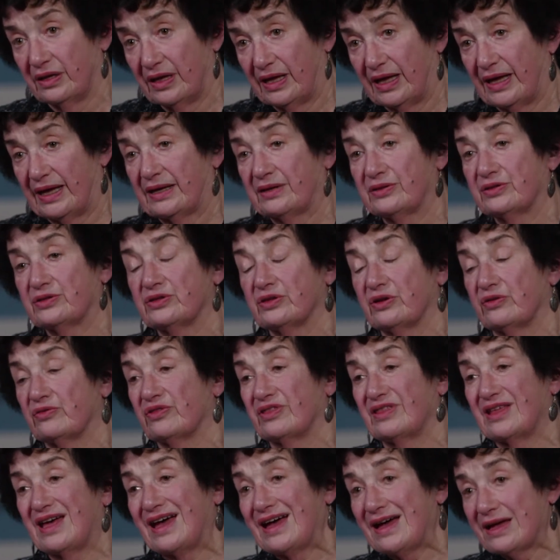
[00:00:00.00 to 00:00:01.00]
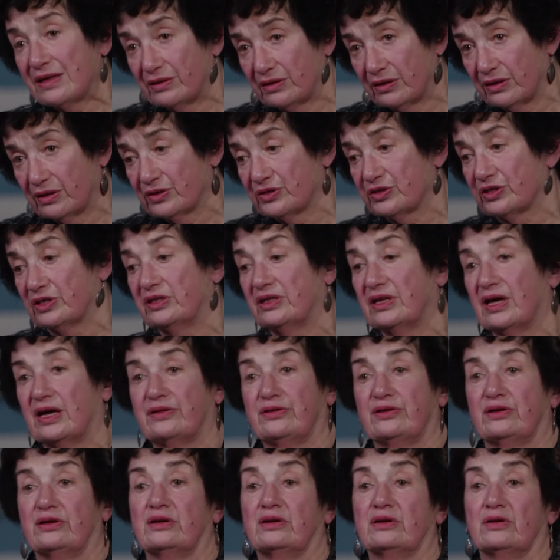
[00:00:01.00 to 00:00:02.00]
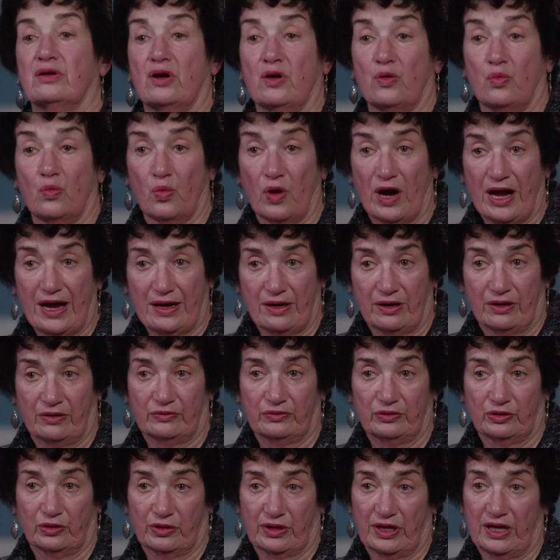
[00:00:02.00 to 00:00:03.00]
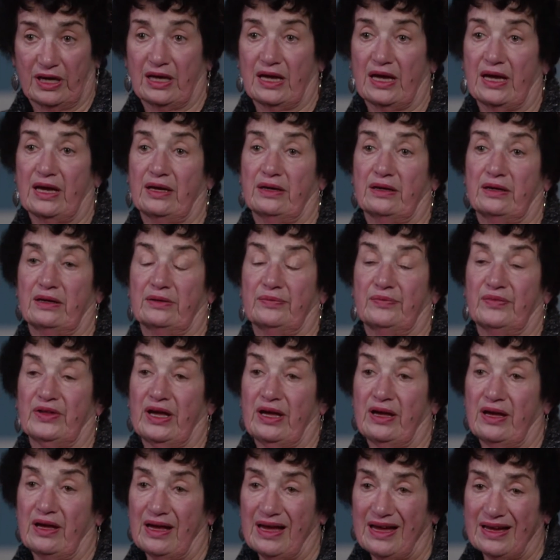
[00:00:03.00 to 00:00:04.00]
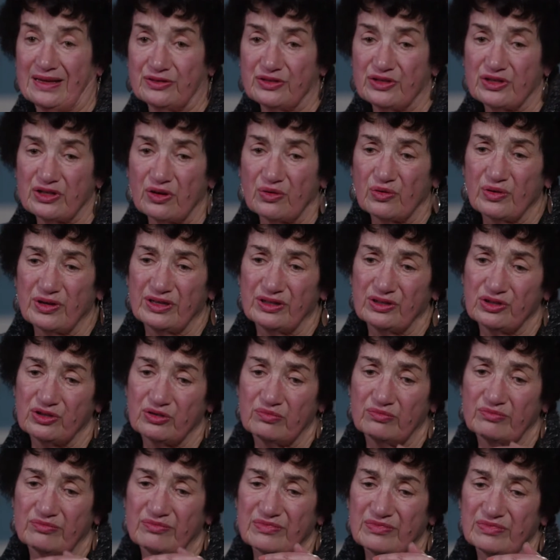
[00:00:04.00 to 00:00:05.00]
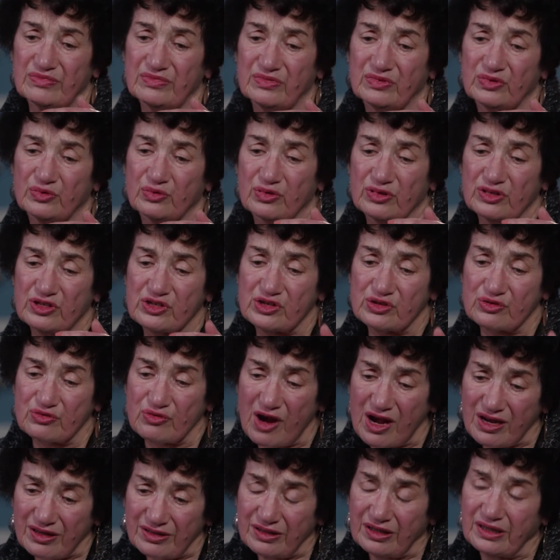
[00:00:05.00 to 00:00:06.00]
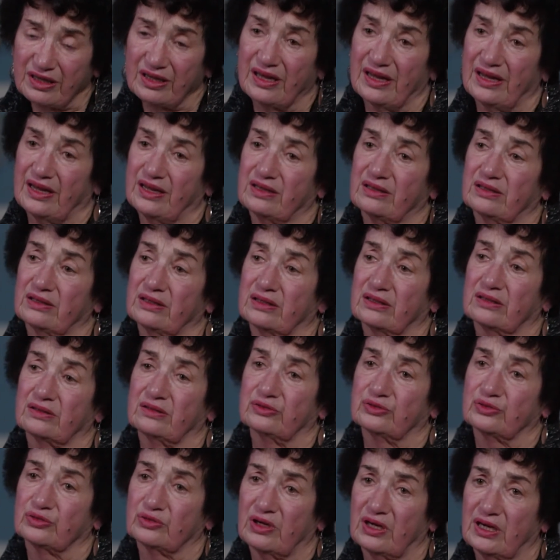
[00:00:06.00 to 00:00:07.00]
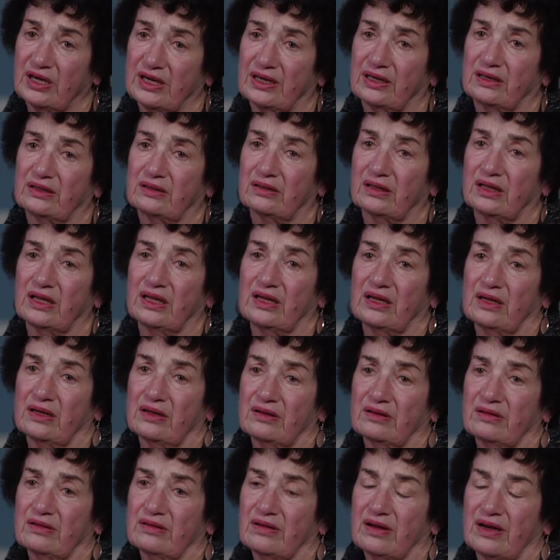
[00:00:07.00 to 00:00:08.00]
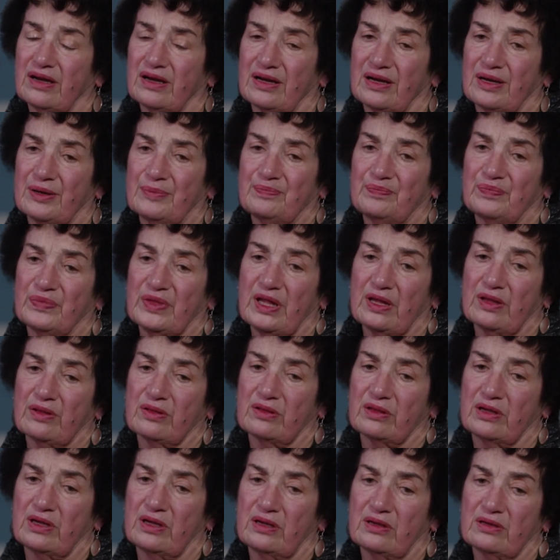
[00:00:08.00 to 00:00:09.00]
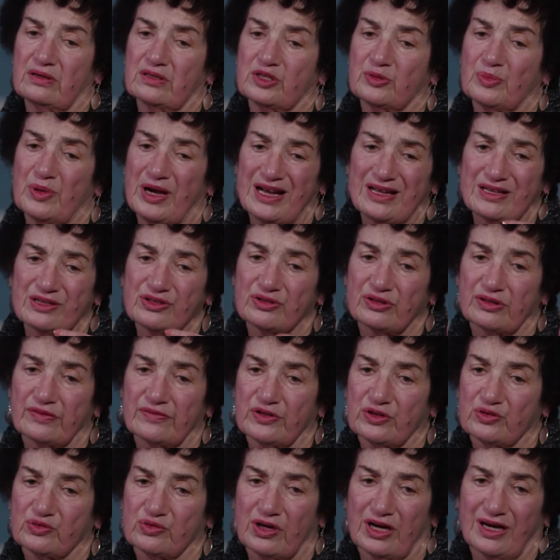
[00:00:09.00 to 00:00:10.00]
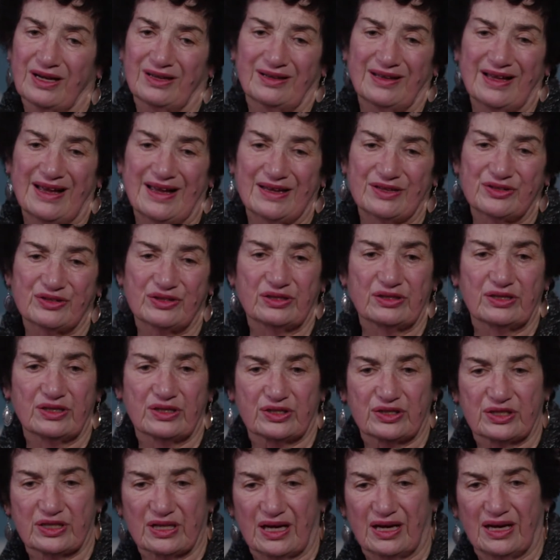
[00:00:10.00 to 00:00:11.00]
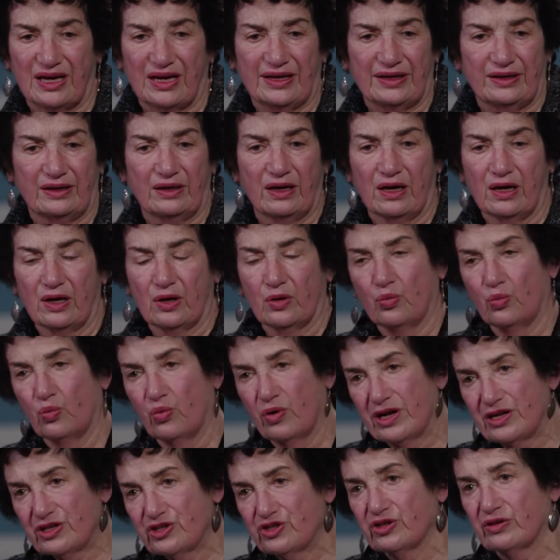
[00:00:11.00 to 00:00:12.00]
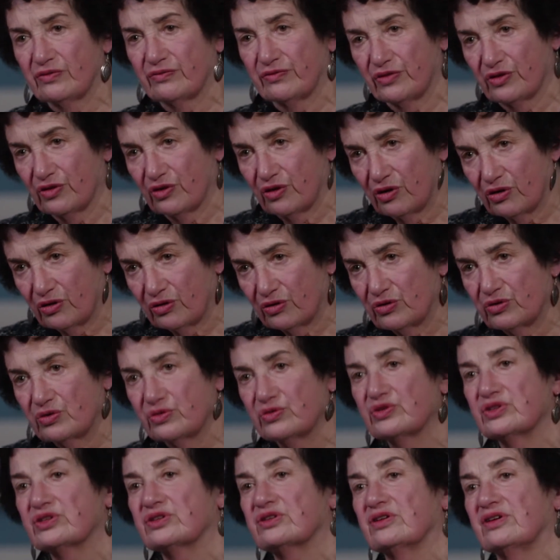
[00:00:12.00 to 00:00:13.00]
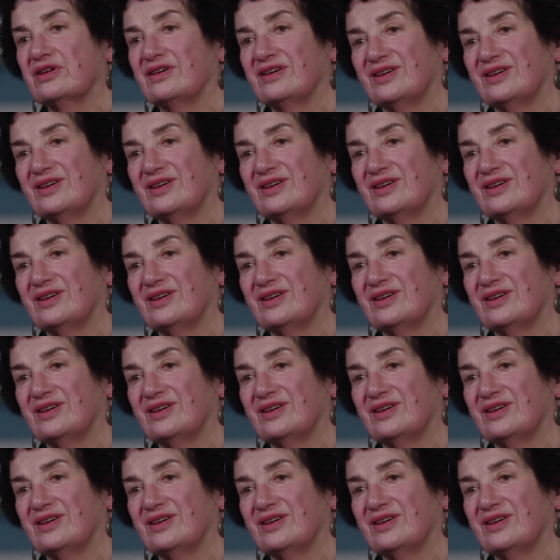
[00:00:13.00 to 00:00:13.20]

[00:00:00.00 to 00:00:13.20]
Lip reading: And so that is another way of looking at it. And so in constructing a clinical trial, the sponsor of the trial has to decide which of those